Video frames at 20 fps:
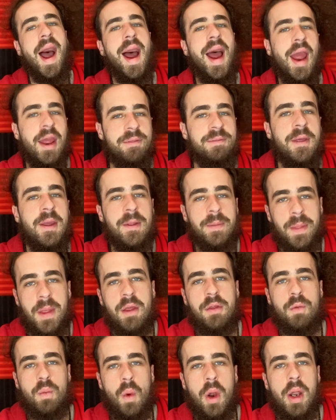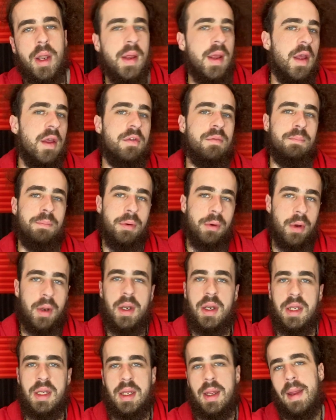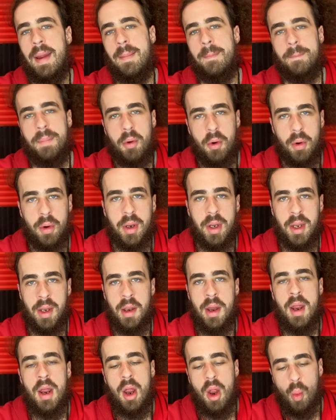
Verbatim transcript: I think this one is pretty important.